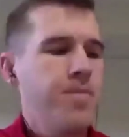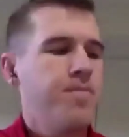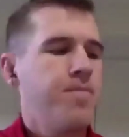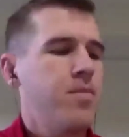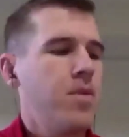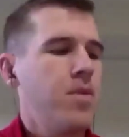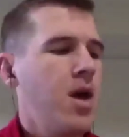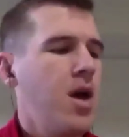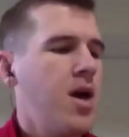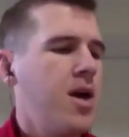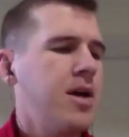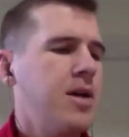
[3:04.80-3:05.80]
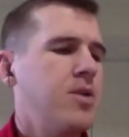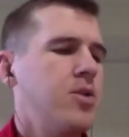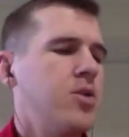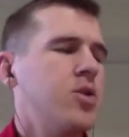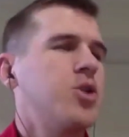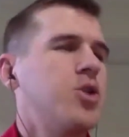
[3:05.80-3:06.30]
Uh, should
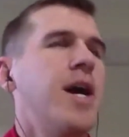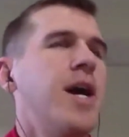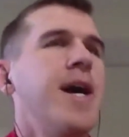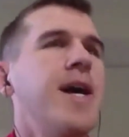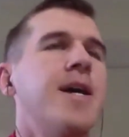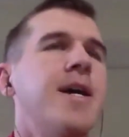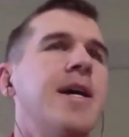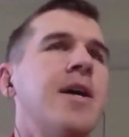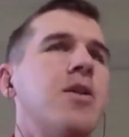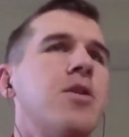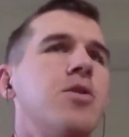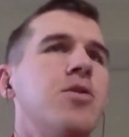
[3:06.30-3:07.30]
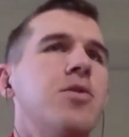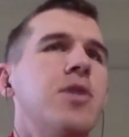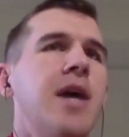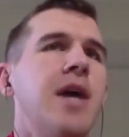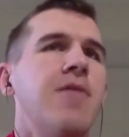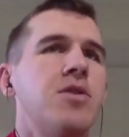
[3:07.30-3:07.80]
I uh, include? Uh, I've
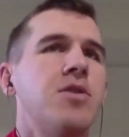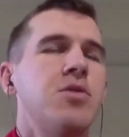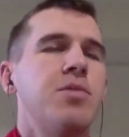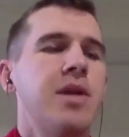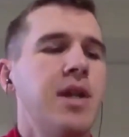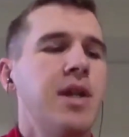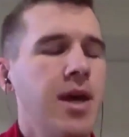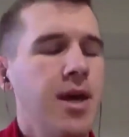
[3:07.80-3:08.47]
also been a uh,